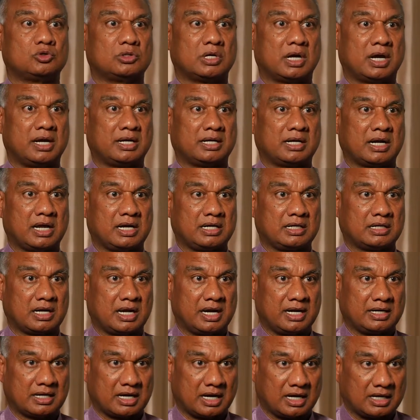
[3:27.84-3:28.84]

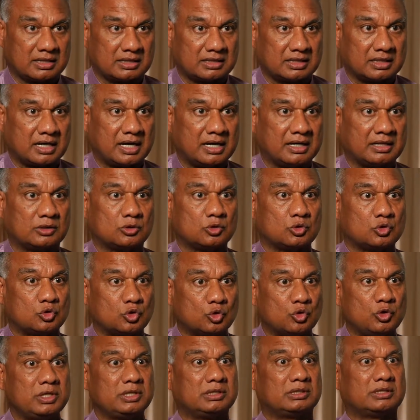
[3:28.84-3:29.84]
and
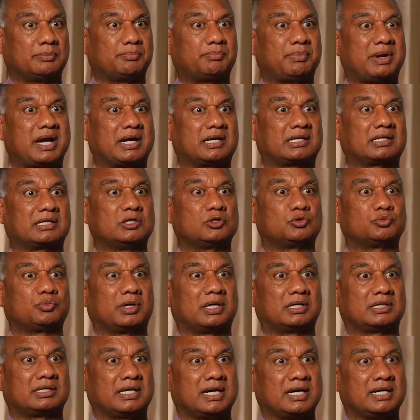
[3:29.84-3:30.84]
doing the practice
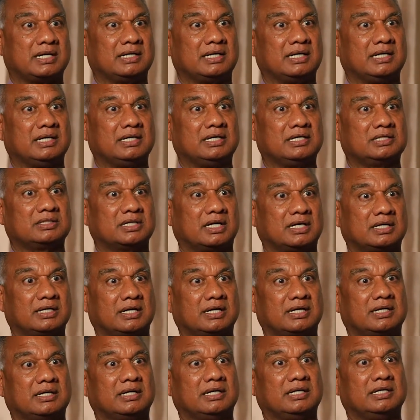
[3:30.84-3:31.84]
for 10 days,
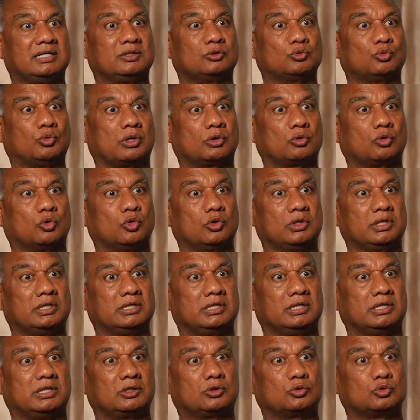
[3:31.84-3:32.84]
100 days, one whole
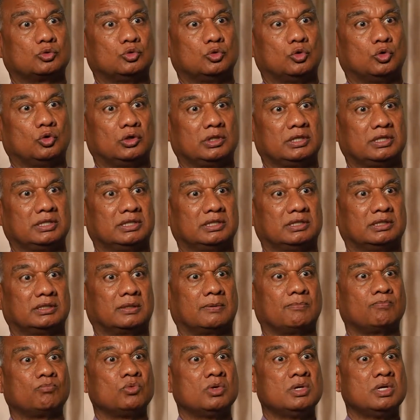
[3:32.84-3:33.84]
year, two whole year,
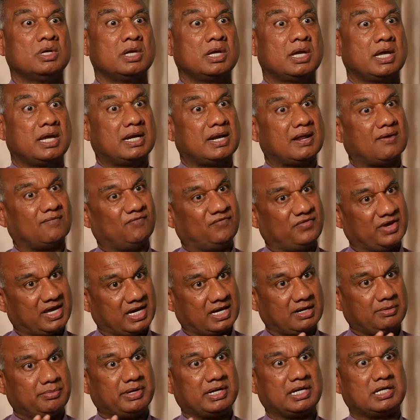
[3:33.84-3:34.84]
in a
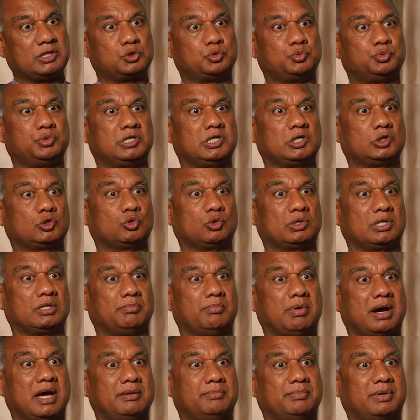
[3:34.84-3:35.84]
very, very spiritually
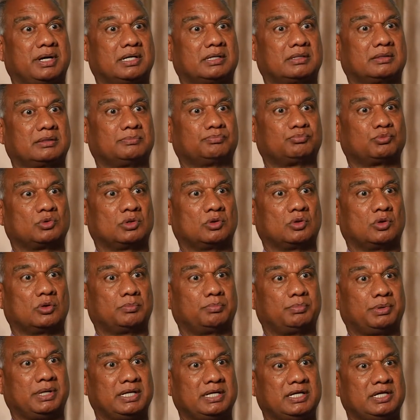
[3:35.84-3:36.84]
vibrant, you know,
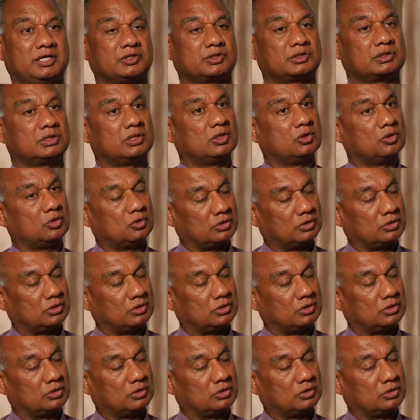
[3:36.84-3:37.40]
place,